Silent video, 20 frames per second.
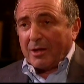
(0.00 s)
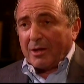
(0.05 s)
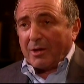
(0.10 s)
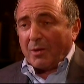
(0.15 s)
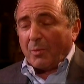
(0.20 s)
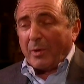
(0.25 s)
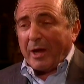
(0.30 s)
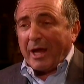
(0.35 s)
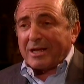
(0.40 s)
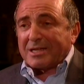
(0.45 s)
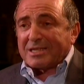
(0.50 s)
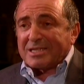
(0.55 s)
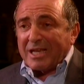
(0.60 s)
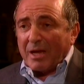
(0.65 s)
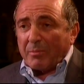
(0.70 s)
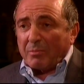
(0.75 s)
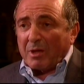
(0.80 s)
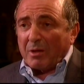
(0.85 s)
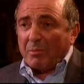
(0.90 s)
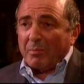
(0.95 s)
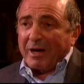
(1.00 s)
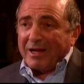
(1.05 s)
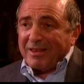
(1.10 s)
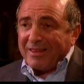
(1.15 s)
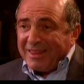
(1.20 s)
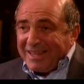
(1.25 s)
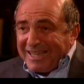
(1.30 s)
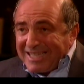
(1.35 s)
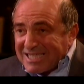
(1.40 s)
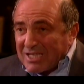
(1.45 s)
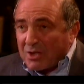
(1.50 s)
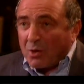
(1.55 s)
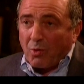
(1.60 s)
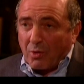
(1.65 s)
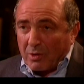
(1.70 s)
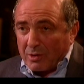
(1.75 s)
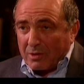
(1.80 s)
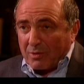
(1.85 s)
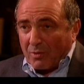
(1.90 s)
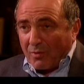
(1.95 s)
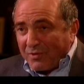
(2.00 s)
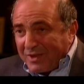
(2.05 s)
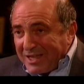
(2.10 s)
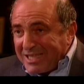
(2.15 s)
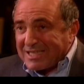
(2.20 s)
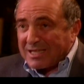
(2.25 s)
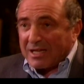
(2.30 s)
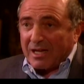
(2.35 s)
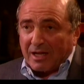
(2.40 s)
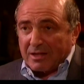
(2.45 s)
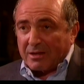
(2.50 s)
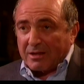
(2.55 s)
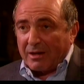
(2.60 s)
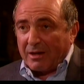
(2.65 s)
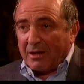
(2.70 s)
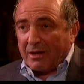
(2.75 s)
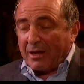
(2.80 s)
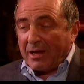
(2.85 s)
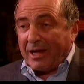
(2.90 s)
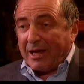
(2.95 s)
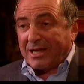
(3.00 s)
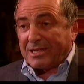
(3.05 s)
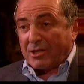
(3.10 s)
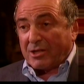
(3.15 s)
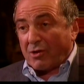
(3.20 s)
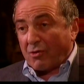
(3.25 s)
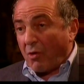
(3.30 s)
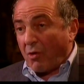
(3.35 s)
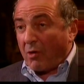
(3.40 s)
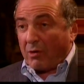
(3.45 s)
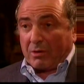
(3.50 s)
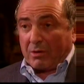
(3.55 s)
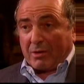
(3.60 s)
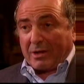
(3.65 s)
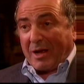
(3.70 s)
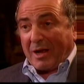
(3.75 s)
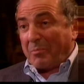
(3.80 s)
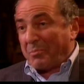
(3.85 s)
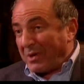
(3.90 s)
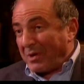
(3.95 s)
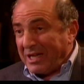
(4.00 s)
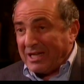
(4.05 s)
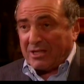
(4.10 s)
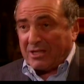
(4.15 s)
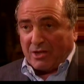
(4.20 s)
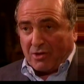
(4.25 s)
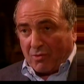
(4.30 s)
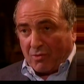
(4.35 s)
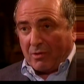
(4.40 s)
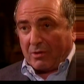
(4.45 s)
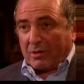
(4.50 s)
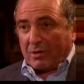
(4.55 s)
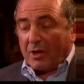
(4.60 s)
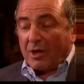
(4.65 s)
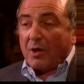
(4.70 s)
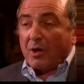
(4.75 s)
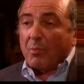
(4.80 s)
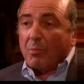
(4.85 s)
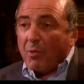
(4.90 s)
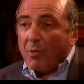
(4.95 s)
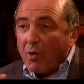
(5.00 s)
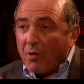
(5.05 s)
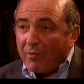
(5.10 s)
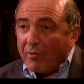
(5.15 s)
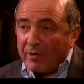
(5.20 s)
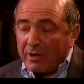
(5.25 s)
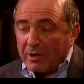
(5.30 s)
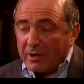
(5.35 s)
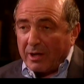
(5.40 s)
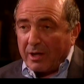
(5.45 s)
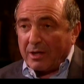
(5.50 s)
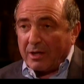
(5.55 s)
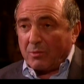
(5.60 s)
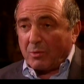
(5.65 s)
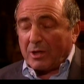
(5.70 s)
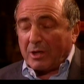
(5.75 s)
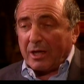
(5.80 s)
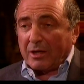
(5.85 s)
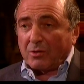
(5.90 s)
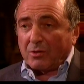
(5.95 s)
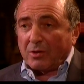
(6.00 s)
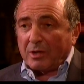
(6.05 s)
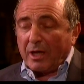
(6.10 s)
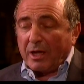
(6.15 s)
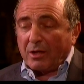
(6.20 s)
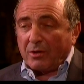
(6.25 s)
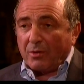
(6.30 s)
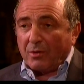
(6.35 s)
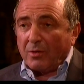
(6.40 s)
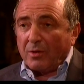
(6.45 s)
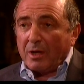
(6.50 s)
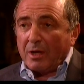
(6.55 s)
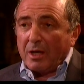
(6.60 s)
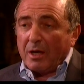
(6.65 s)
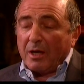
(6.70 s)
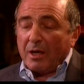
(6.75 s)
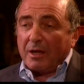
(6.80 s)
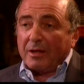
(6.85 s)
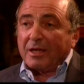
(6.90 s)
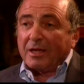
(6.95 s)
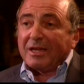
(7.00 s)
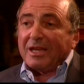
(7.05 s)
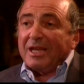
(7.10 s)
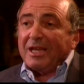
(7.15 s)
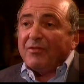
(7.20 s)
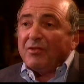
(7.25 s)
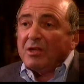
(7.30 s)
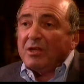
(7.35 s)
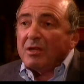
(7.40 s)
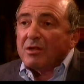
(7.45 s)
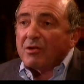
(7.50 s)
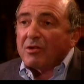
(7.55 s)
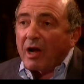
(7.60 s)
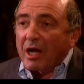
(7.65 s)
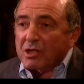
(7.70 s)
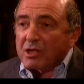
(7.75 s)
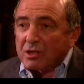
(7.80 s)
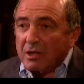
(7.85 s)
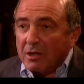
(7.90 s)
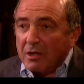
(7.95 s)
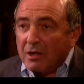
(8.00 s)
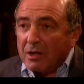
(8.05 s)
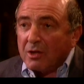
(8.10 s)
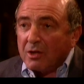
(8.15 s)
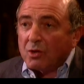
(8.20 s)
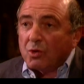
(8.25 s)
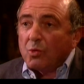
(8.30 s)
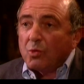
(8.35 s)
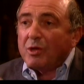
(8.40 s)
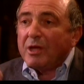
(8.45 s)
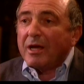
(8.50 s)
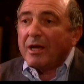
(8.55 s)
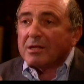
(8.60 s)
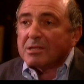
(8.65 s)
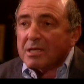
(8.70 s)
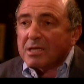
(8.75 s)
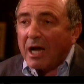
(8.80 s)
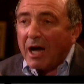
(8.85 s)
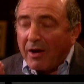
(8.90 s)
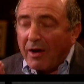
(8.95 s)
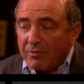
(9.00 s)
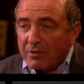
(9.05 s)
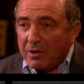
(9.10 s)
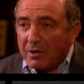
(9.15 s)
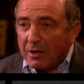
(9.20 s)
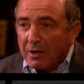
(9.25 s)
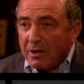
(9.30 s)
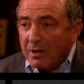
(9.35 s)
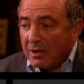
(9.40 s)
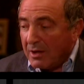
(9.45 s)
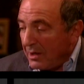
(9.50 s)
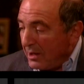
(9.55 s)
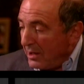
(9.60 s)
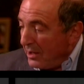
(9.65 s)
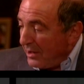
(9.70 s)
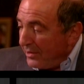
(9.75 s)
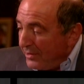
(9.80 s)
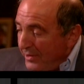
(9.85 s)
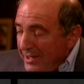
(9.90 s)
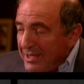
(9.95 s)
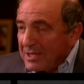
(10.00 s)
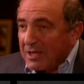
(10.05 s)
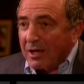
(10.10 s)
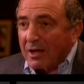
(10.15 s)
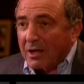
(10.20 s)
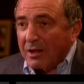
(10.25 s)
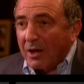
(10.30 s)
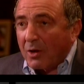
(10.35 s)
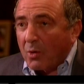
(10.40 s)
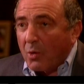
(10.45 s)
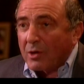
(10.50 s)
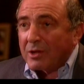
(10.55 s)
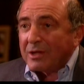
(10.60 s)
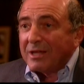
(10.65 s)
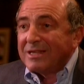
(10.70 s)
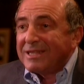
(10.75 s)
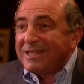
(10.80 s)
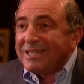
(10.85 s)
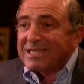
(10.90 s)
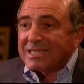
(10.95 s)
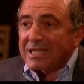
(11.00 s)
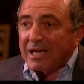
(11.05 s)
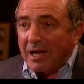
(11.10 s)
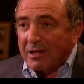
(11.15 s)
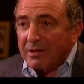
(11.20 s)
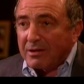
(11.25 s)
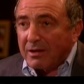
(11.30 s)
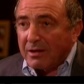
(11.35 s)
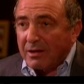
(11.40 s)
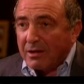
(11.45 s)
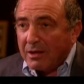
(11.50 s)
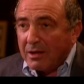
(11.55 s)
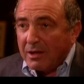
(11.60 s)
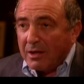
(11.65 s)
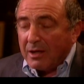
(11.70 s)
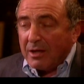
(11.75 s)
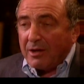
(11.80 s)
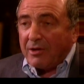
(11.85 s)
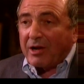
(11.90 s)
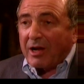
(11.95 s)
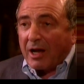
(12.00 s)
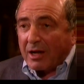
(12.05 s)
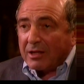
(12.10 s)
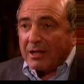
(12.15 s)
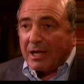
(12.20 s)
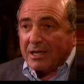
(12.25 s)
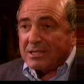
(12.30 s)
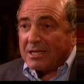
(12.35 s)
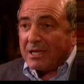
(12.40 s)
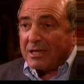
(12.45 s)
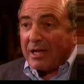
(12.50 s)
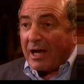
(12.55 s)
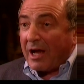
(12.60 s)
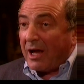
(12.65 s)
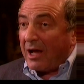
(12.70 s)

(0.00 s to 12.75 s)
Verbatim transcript: were accepted by this court of this country as a wrong, completely wrong. Moreover, I would like to tell you that even in Russia, two years after, this, the court in this country recognized that